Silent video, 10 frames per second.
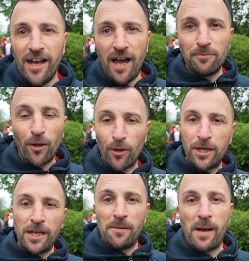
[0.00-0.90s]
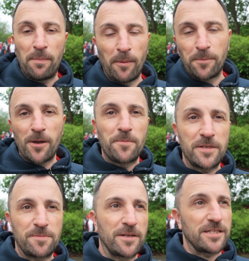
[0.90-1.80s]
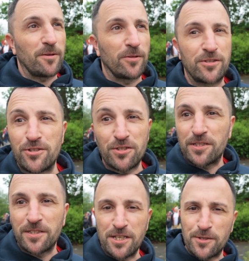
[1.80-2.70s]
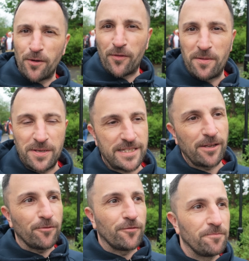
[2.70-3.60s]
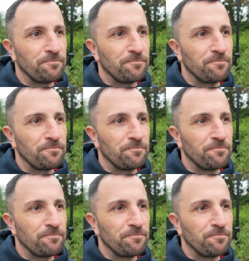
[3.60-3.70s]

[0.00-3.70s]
I'm not looking at a map on purpose, because I want to just discover it myself.